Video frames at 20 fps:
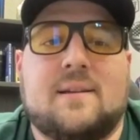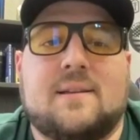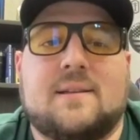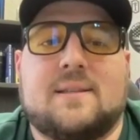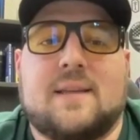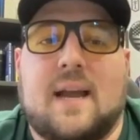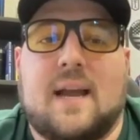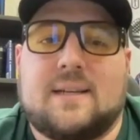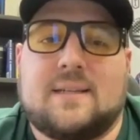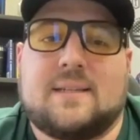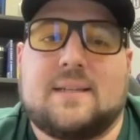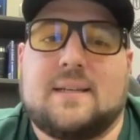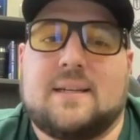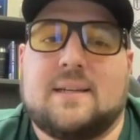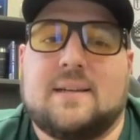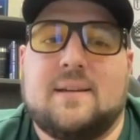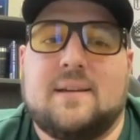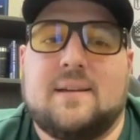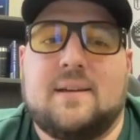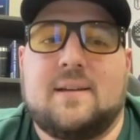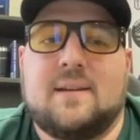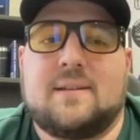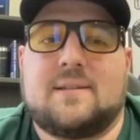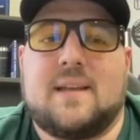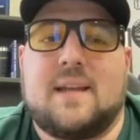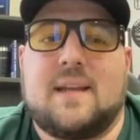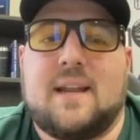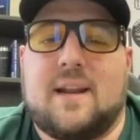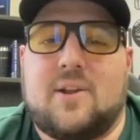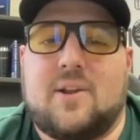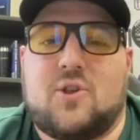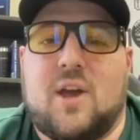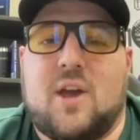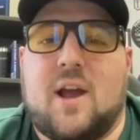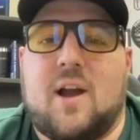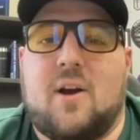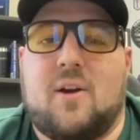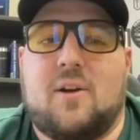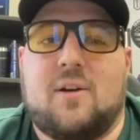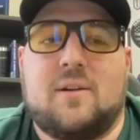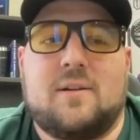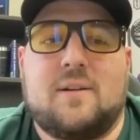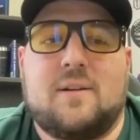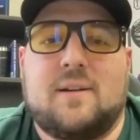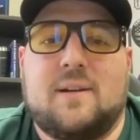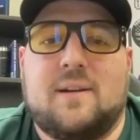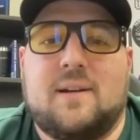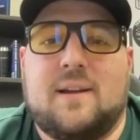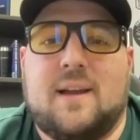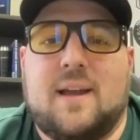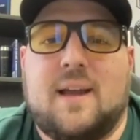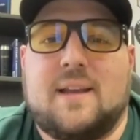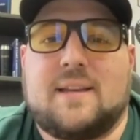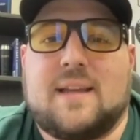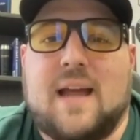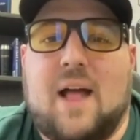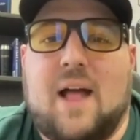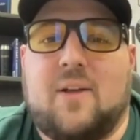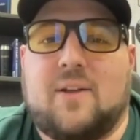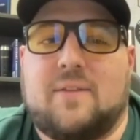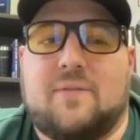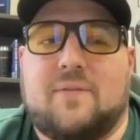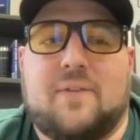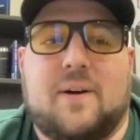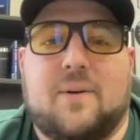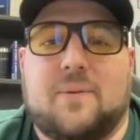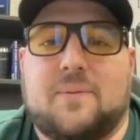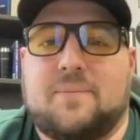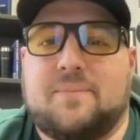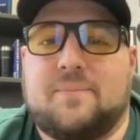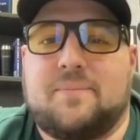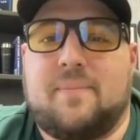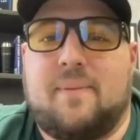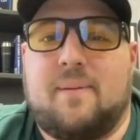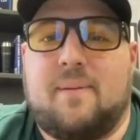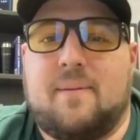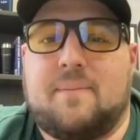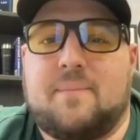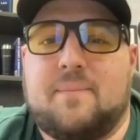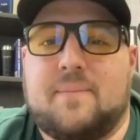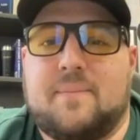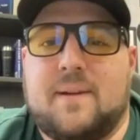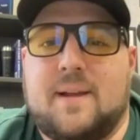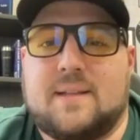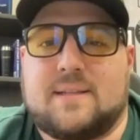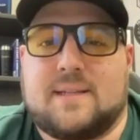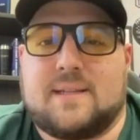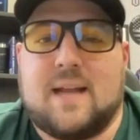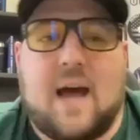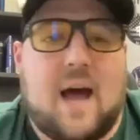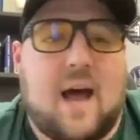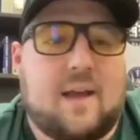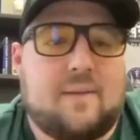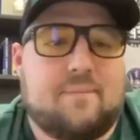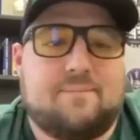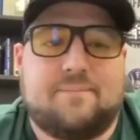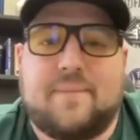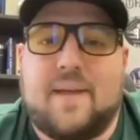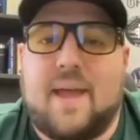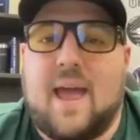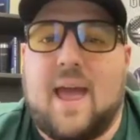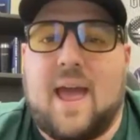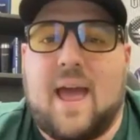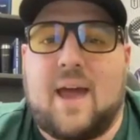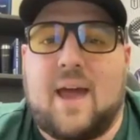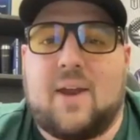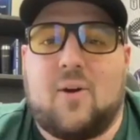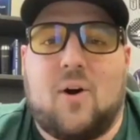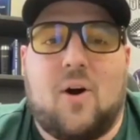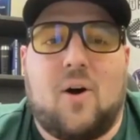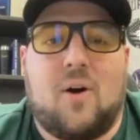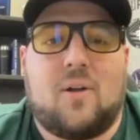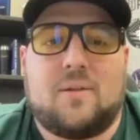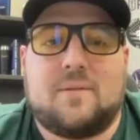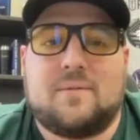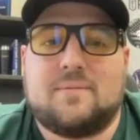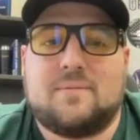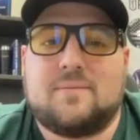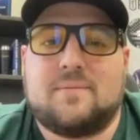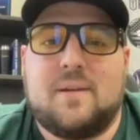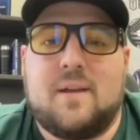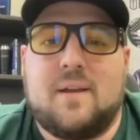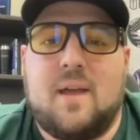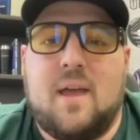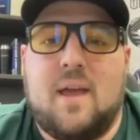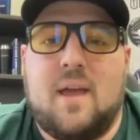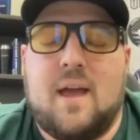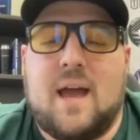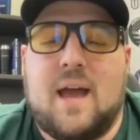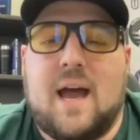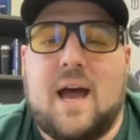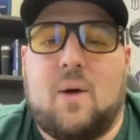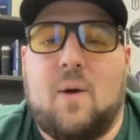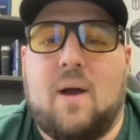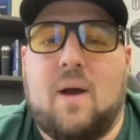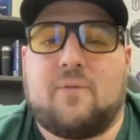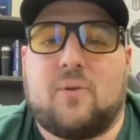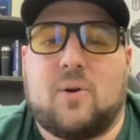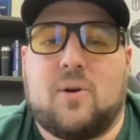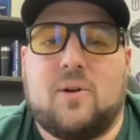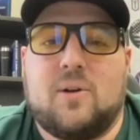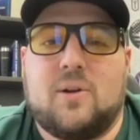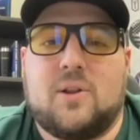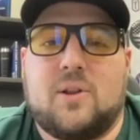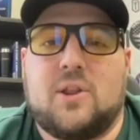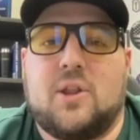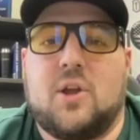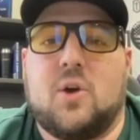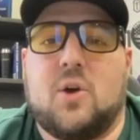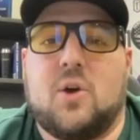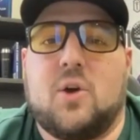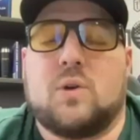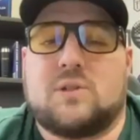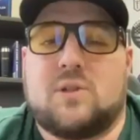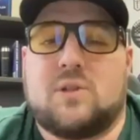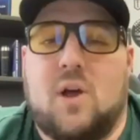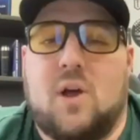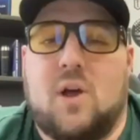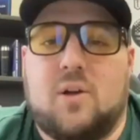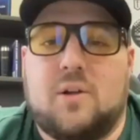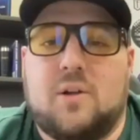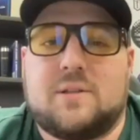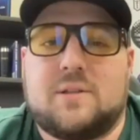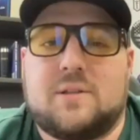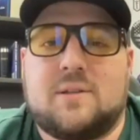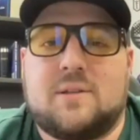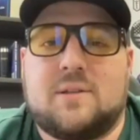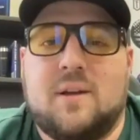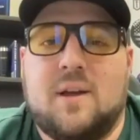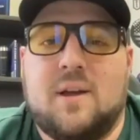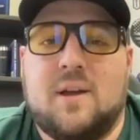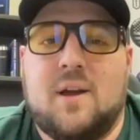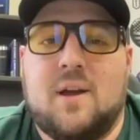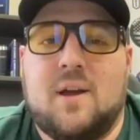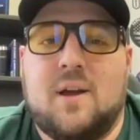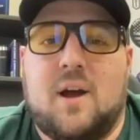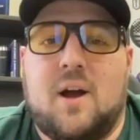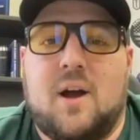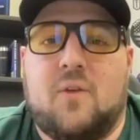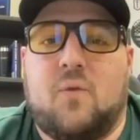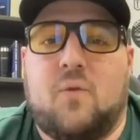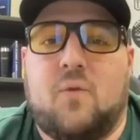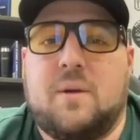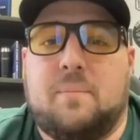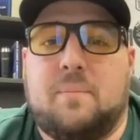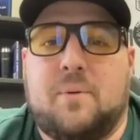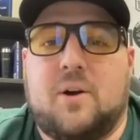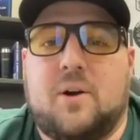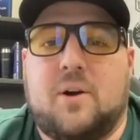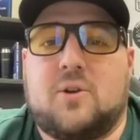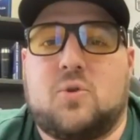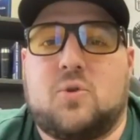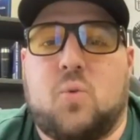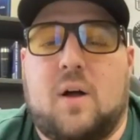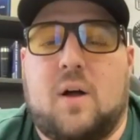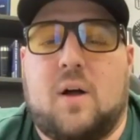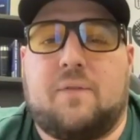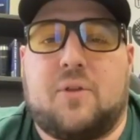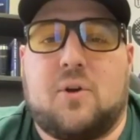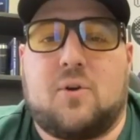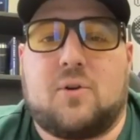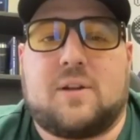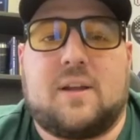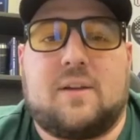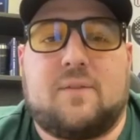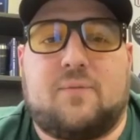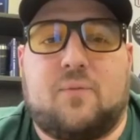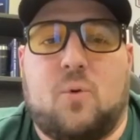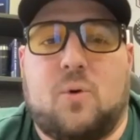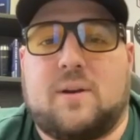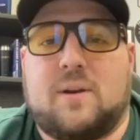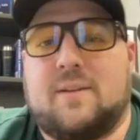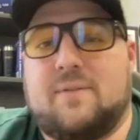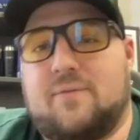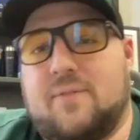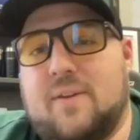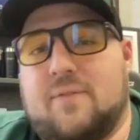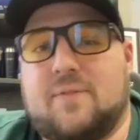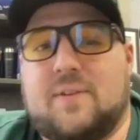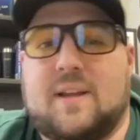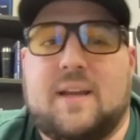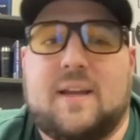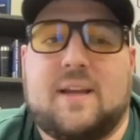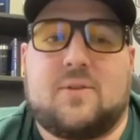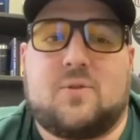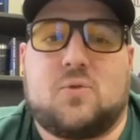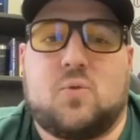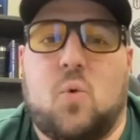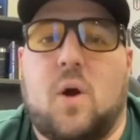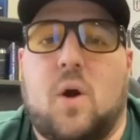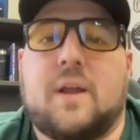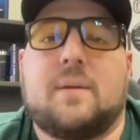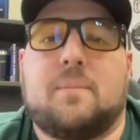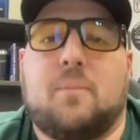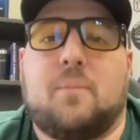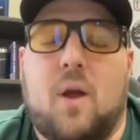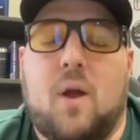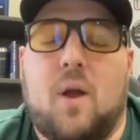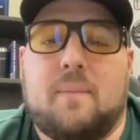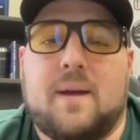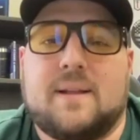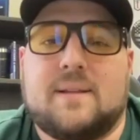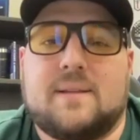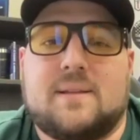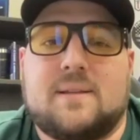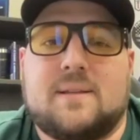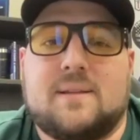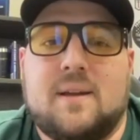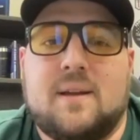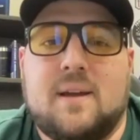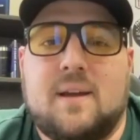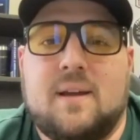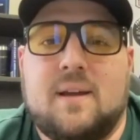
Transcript: sexy sitting in a chair and dialing the phone. It's not at all. However, the results of when you book 12, 13, 14, 15, 20 appointments,